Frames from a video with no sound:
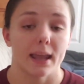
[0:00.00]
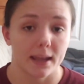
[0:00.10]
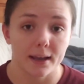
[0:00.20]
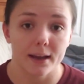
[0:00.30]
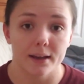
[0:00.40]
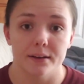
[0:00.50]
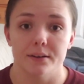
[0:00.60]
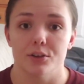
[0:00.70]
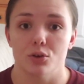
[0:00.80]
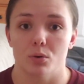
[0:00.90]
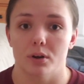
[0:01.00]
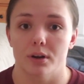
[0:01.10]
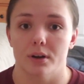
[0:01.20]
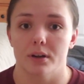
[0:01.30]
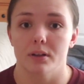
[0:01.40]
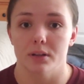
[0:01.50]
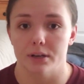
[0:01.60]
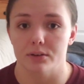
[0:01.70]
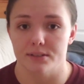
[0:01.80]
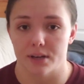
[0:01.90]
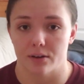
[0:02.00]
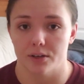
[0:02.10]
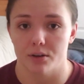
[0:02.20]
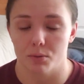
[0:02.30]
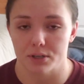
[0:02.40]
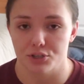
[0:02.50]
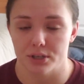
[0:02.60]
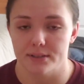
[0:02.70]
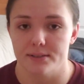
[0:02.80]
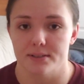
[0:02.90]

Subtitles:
and your clinical scenario questions.